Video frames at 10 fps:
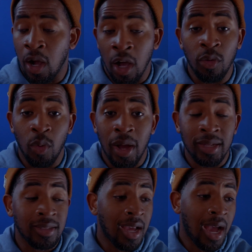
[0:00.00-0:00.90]

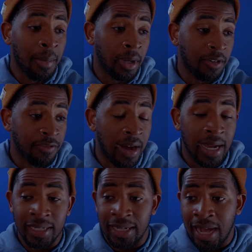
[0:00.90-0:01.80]
Otherwise, I'm going to
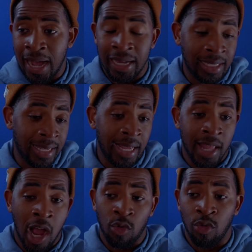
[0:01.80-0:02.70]
find a guy in that
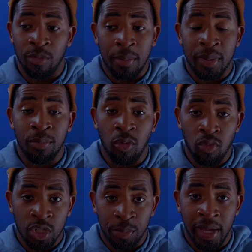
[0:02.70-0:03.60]
locker room that people
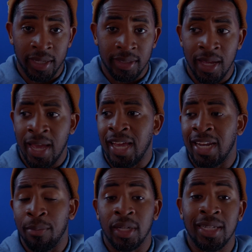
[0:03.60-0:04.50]
respect. And
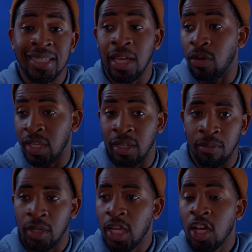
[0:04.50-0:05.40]
I'm going to tell
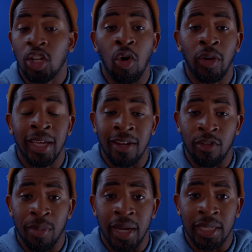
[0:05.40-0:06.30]
him, go get
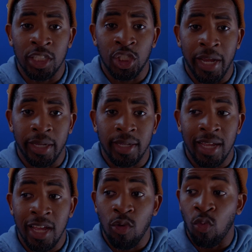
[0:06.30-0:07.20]
everybody in check.
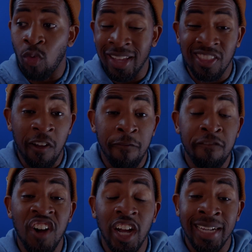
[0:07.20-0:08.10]
Right the
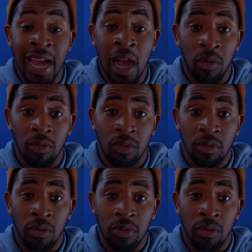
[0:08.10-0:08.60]
fuck now.